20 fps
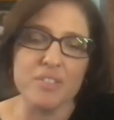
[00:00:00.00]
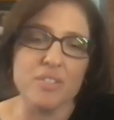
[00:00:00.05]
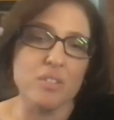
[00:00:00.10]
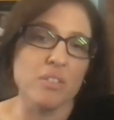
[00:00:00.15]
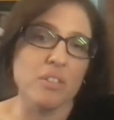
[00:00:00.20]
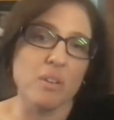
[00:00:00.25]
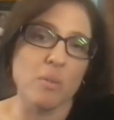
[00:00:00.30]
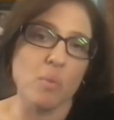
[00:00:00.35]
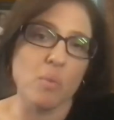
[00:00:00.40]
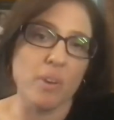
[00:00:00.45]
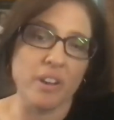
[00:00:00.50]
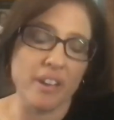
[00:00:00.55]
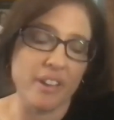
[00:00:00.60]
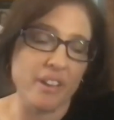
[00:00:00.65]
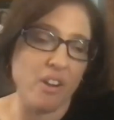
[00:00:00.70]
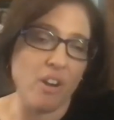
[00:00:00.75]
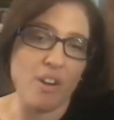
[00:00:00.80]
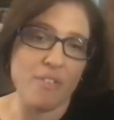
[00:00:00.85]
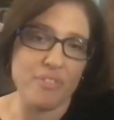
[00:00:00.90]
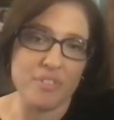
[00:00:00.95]
so that what I
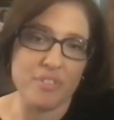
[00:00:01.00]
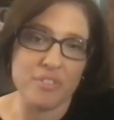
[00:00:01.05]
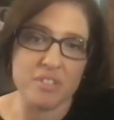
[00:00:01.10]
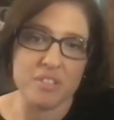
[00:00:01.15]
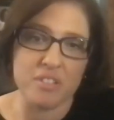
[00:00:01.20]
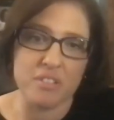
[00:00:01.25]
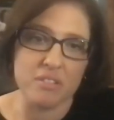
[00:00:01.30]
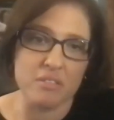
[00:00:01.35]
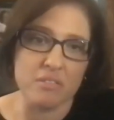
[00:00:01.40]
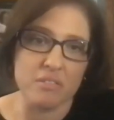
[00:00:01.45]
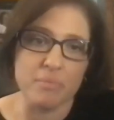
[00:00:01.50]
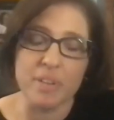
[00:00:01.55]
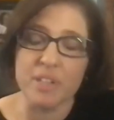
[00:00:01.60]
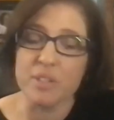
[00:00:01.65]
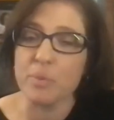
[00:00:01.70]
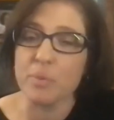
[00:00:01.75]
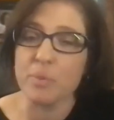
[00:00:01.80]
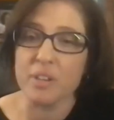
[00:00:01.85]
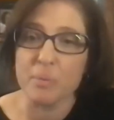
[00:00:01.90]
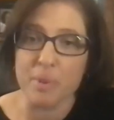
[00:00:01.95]
offer to my
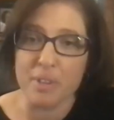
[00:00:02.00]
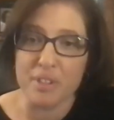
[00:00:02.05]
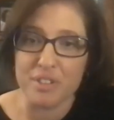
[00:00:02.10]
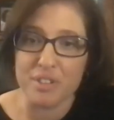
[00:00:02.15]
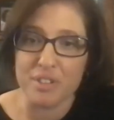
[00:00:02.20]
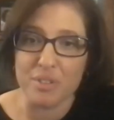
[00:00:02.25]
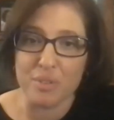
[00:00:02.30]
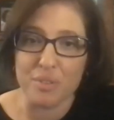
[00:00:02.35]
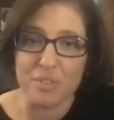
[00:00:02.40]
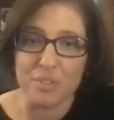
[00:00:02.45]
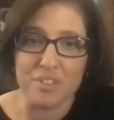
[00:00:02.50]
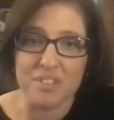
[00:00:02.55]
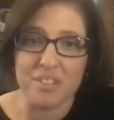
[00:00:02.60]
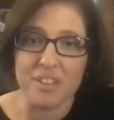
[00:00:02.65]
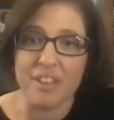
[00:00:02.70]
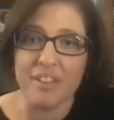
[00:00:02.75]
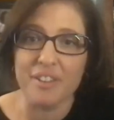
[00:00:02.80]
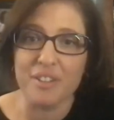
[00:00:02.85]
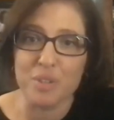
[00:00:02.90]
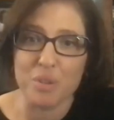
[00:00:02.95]
21-year-old
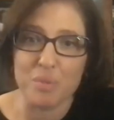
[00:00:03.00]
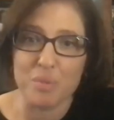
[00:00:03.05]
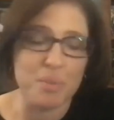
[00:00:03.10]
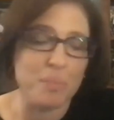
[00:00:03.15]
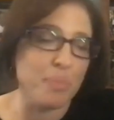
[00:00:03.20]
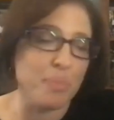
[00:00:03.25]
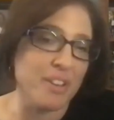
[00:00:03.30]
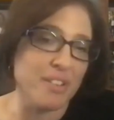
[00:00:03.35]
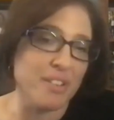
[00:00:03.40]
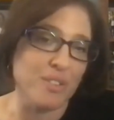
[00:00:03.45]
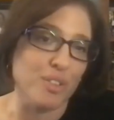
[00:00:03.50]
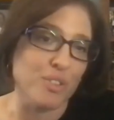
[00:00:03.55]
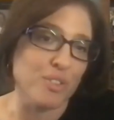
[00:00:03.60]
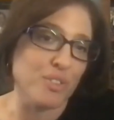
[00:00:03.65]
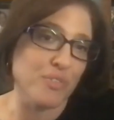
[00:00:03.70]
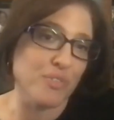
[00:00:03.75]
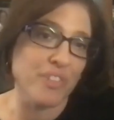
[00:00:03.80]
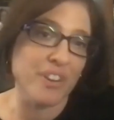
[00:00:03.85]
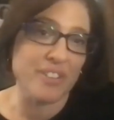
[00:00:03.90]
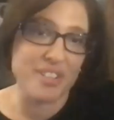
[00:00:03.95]
son in terms of brand looks
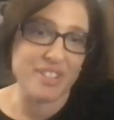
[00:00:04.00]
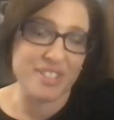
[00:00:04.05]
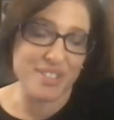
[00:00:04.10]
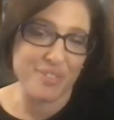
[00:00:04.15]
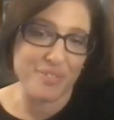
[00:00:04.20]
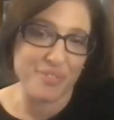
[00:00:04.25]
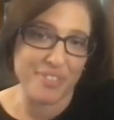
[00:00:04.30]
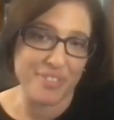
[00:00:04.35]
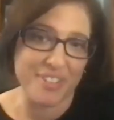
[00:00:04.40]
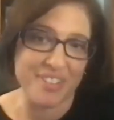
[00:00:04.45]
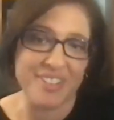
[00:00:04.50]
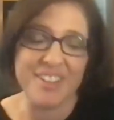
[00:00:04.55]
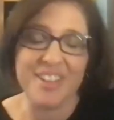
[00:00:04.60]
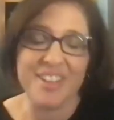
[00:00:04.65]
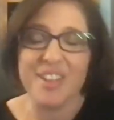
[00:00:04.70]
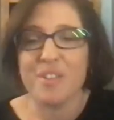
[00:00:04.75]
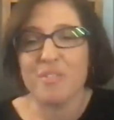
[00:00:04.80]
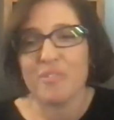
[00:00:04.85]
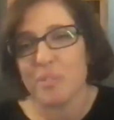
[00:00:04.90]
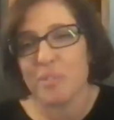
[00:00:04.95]
very different
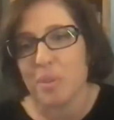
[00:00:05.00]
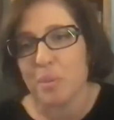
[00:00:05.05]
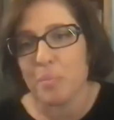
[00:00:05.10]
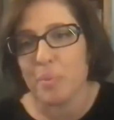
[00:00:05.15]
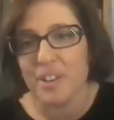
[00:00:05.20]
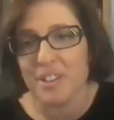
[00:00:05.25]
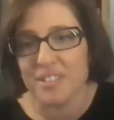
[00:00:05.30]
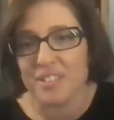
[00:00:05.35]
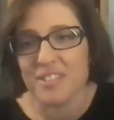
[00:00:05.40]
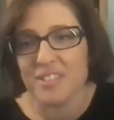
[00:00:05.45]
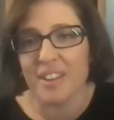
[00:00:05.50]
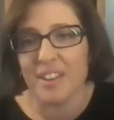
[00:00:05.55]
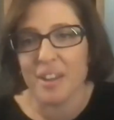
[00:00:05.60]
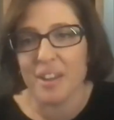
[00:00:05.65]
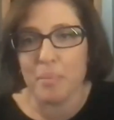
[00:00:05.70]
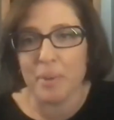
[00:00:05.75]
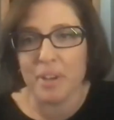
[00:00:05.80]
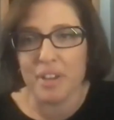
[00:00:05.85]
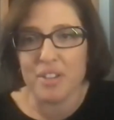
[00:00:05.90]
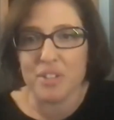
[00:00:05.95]
from the brands that I
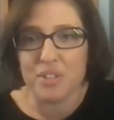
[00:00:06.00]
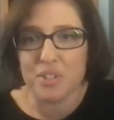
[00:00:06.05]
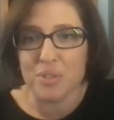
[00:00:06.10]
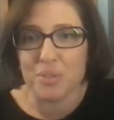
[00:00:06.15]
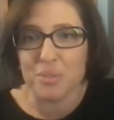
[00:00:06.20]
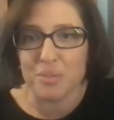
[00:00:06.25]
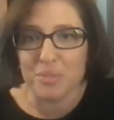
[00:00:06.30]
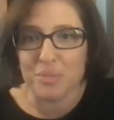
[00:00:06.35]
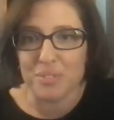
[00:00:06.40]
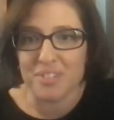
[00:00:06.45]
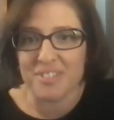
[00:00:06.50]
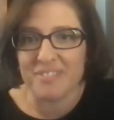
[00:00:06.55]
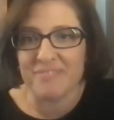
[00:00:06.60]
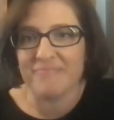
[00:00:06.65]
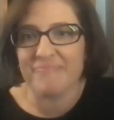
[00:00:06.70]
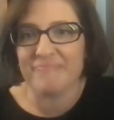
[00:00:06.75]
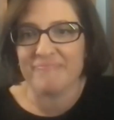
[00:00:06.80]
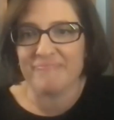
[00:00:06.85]
might choose.